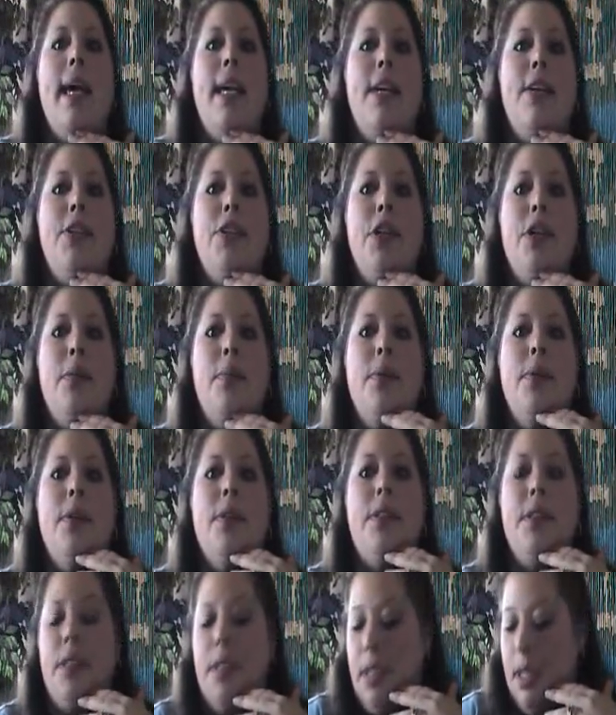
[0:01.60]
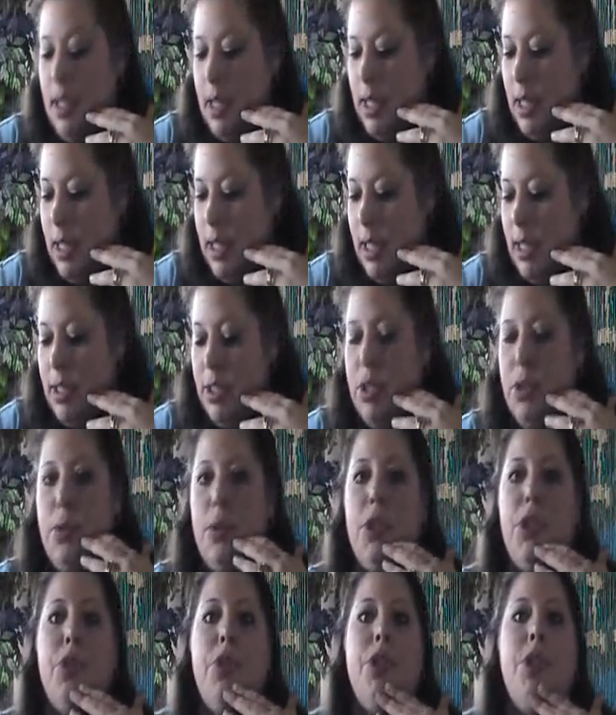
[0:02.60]
Hey YouTubers, it's
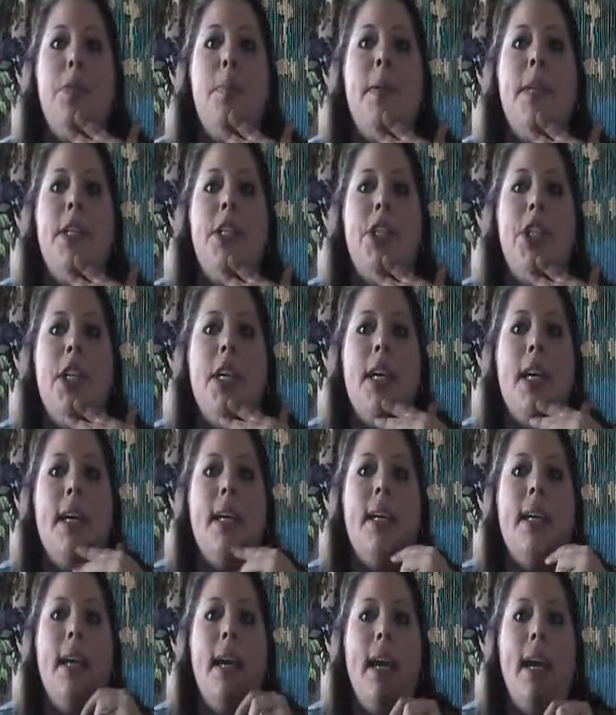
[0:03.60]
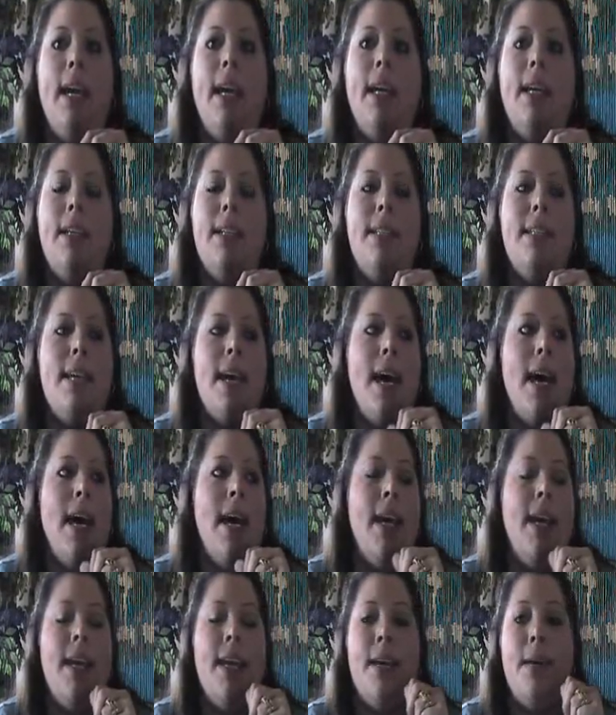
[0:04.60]
North Georgia Peach again, and
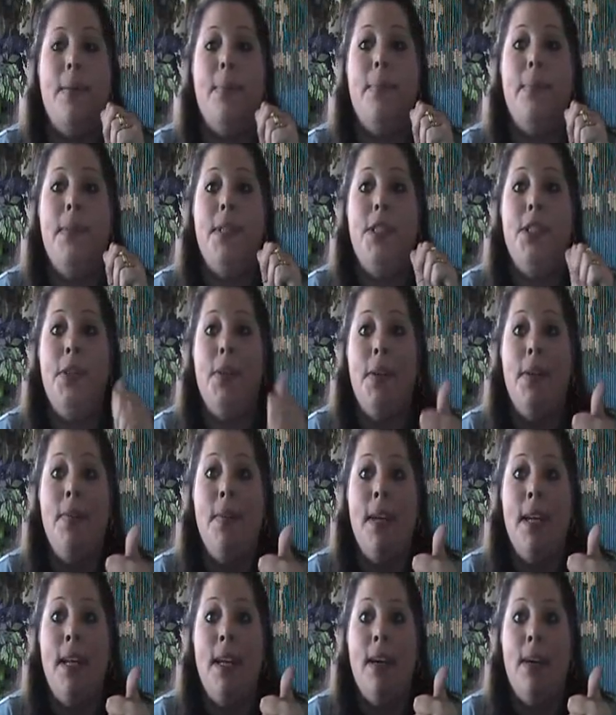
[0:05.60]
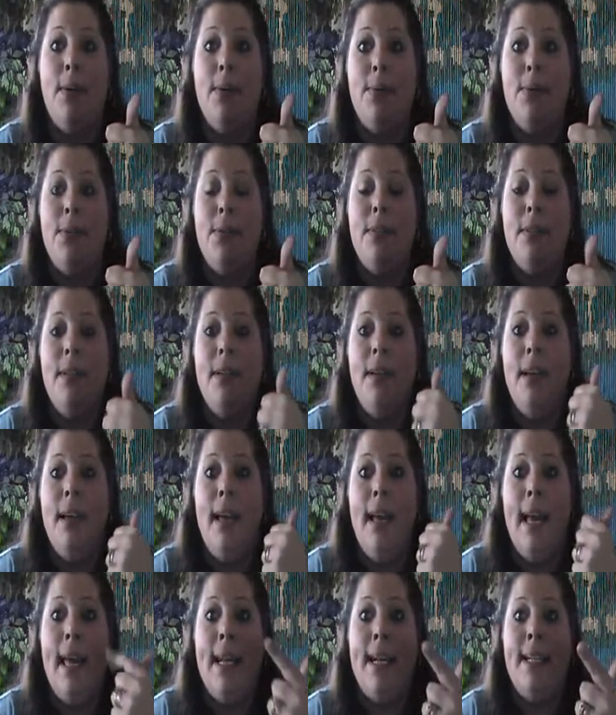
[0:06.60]
I am doing videos,
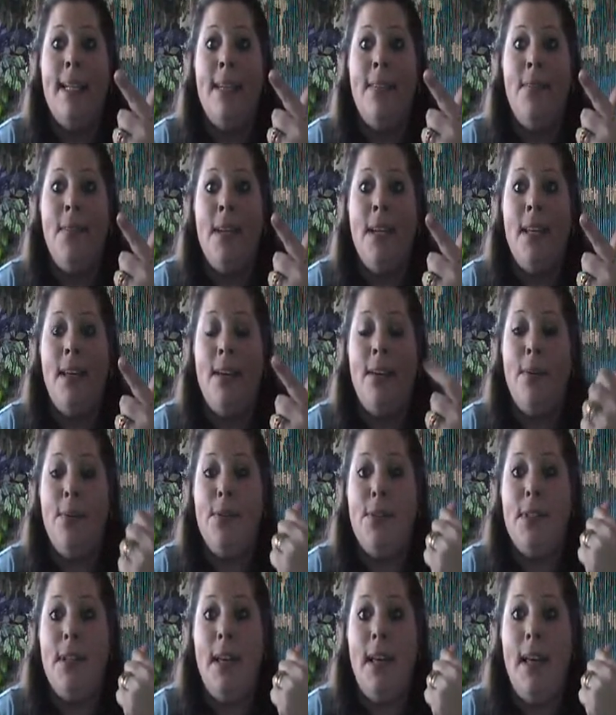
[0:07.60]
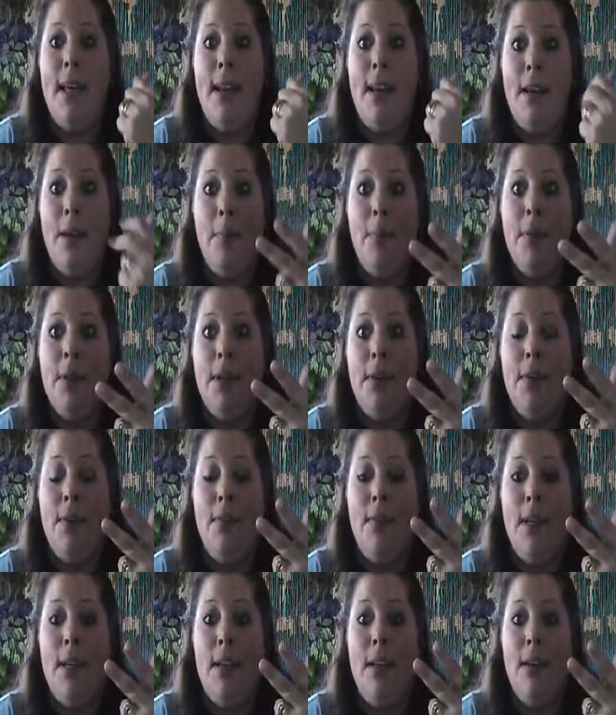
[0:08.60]
editing videos, and uploading
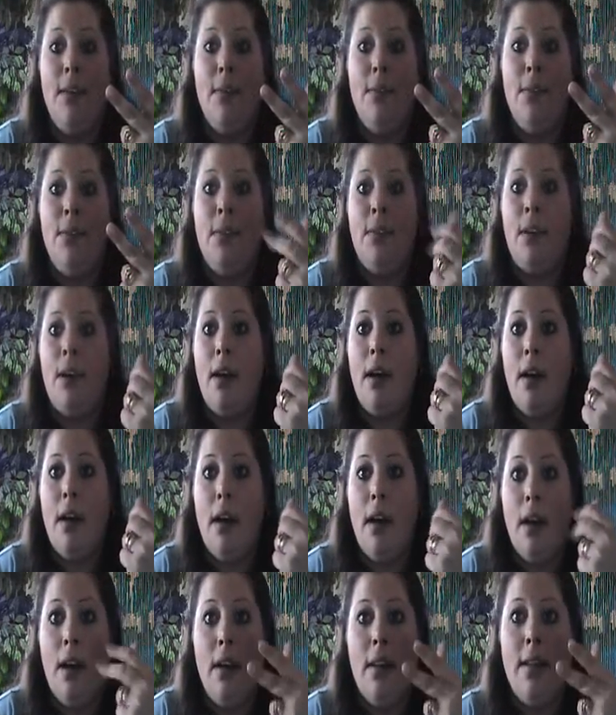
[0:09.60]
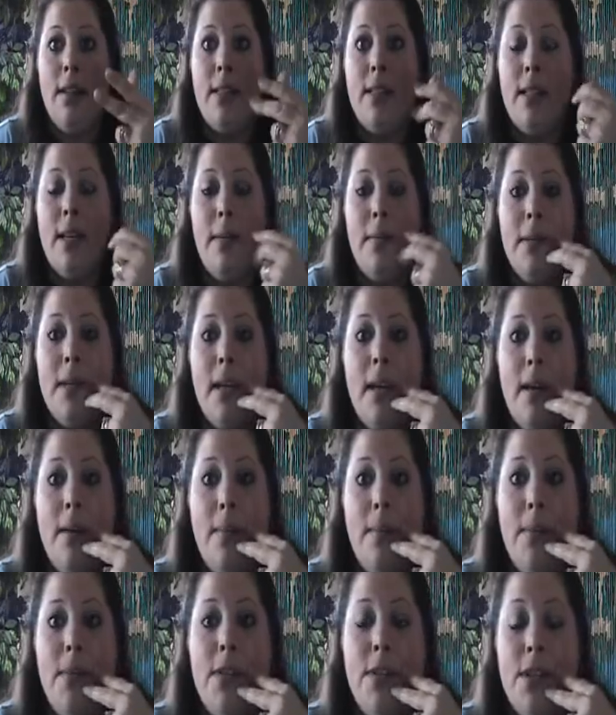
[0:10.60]
videos all at the same time.
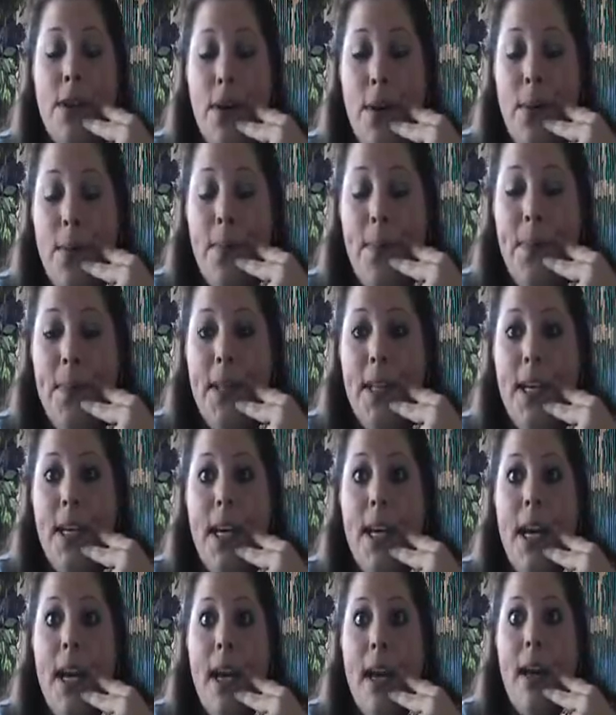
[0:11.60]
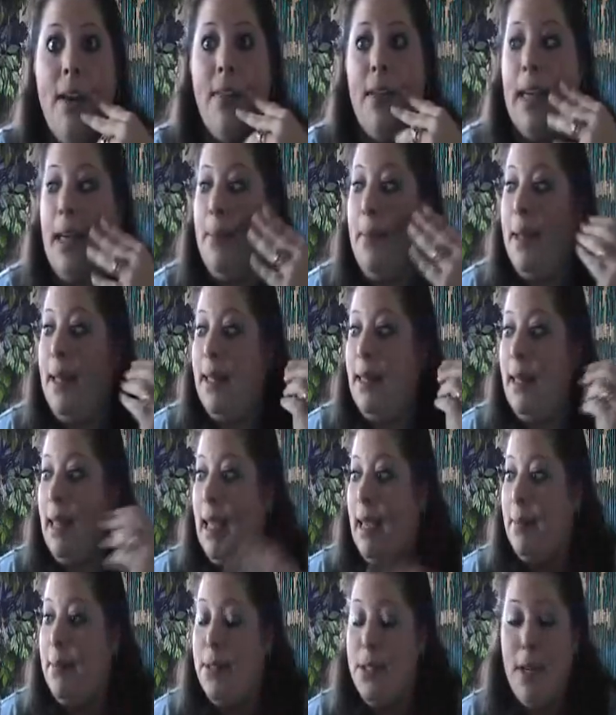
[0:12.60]
So, I've got my
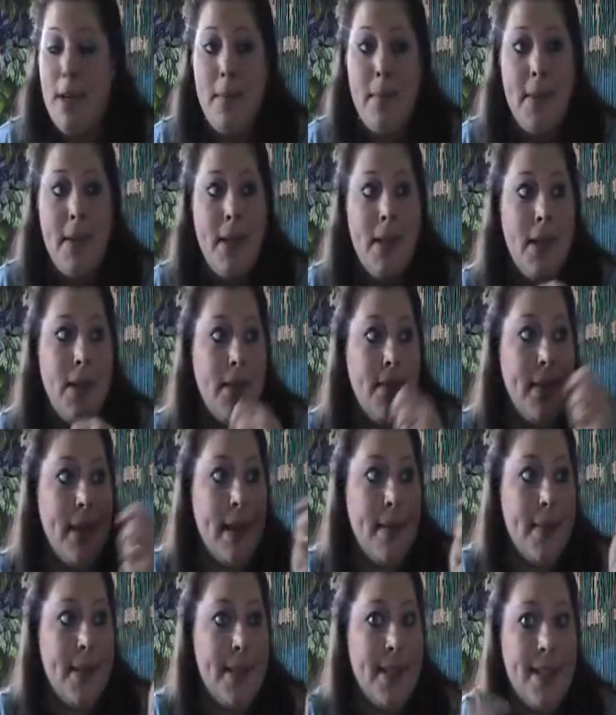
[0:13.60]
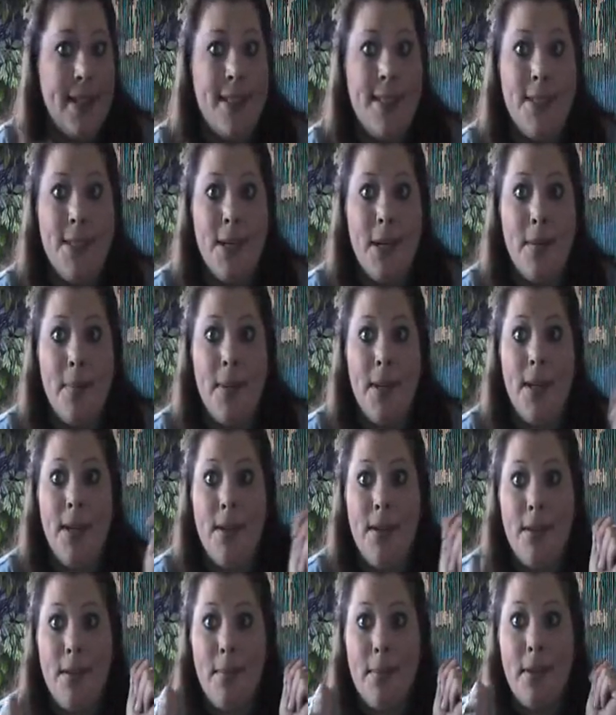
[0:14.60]
laptop here, I've got my desktop
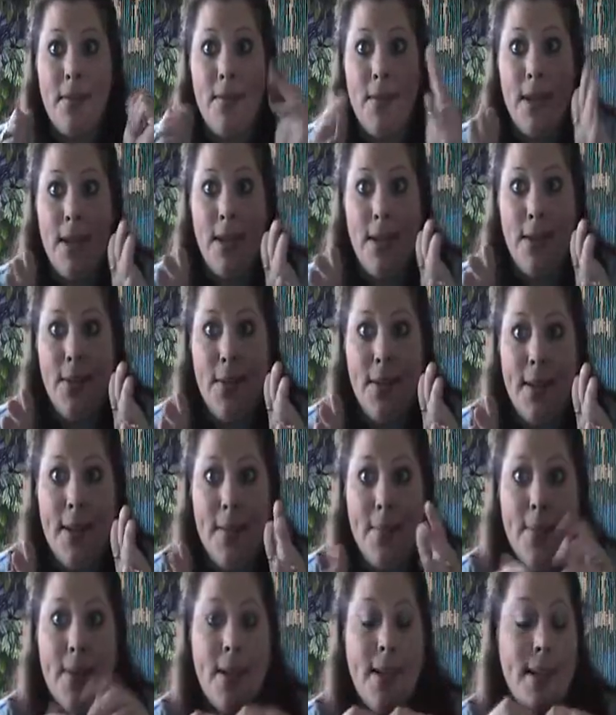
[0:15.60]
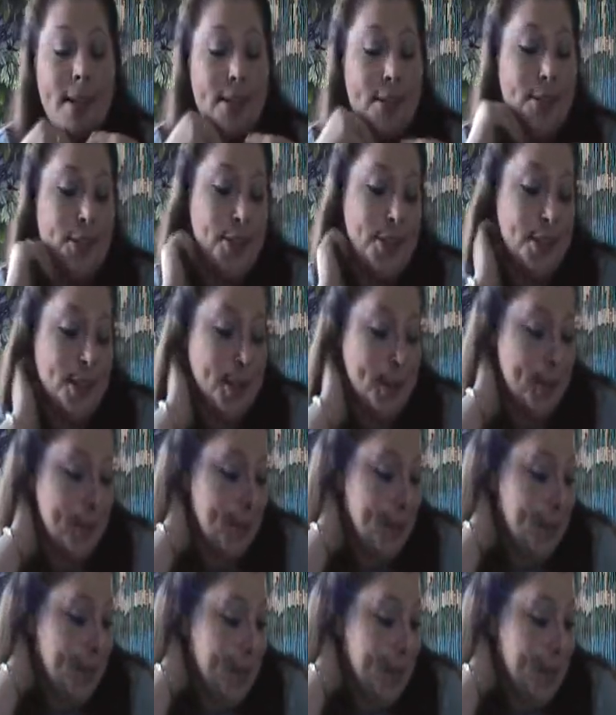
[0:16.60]
here, and my video camera here. So,